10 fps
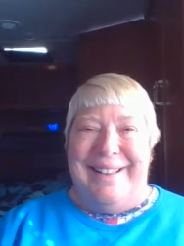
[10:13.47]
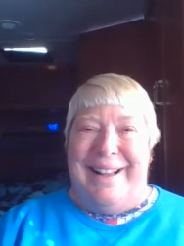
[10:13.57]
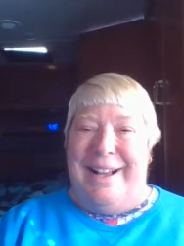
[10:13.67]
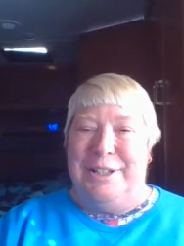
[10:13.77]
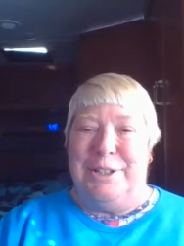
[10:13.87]

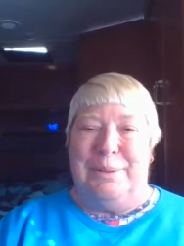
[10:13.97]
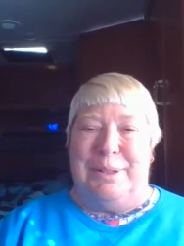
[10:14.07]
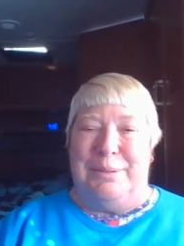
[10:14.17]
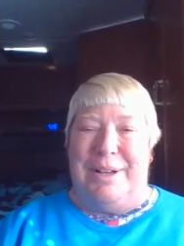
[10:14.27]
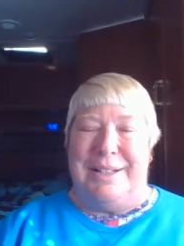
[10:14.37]
I sure
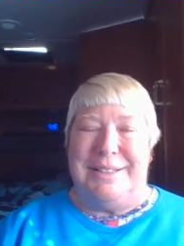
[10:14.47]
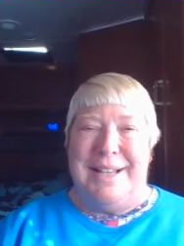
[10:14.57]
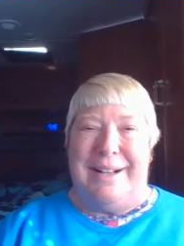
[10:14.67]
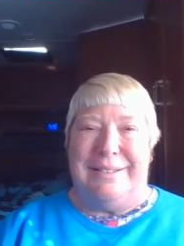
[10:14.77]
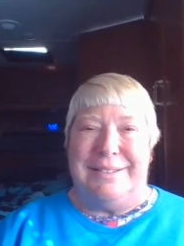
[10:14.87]
wouldn't want to
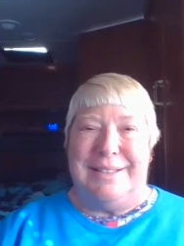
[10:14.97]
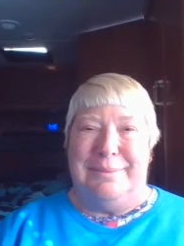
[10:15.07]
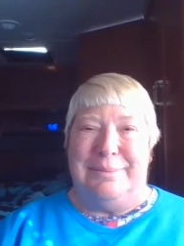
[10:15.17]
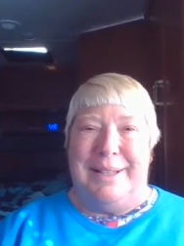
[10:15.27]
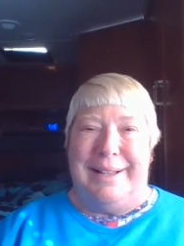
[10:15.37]
tackle
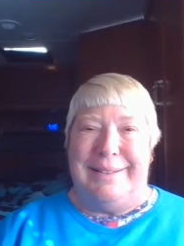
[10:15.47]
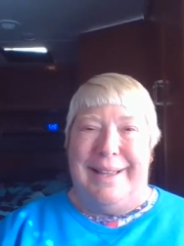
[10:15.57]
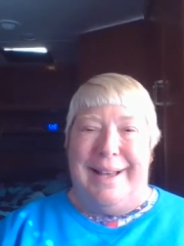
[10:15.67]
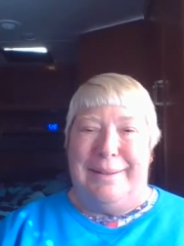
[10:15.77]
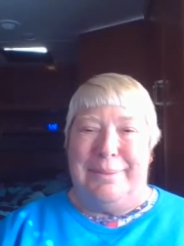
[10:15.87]
something like
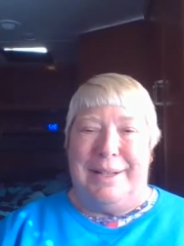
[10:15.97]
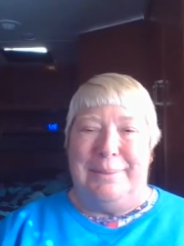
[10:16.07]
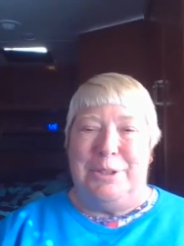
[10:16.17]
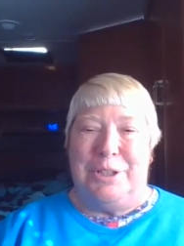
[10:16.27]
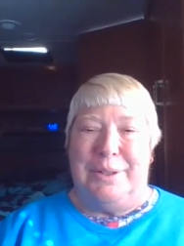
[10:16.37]
that, but
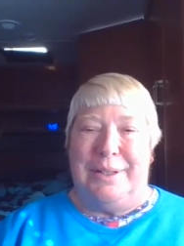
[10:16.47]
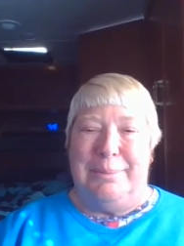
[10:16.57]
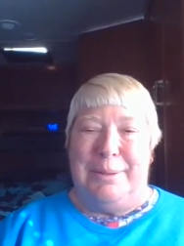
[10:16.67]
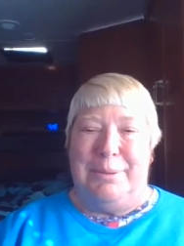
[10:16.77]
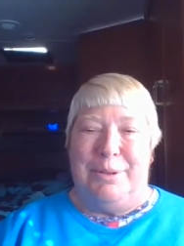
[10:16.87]
I'm sure it'll
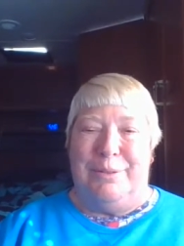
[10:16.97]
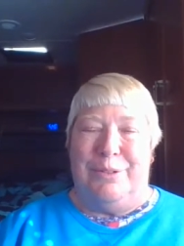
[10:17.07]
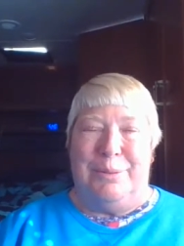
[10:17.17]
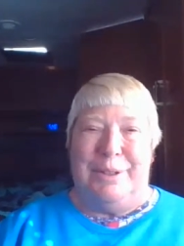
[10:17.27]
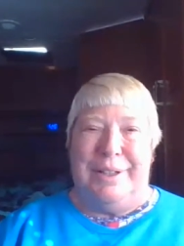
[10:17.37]
be
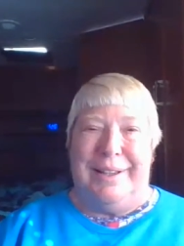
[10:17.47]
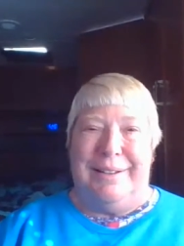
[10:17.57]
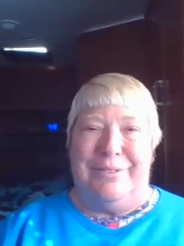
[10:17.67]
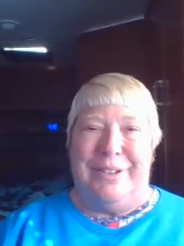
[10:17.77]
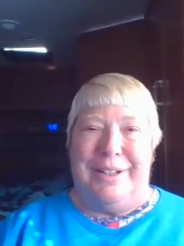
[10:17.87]
beautiful when you get
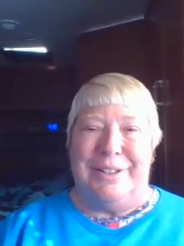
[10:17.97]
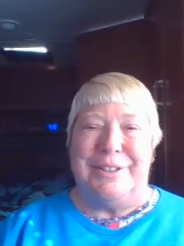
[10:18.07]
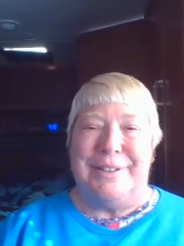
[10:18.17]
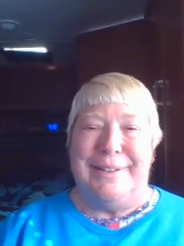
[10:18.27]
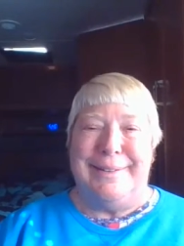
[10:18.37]
it
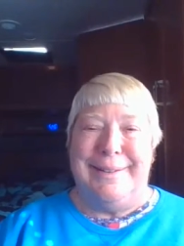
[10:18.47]
finished.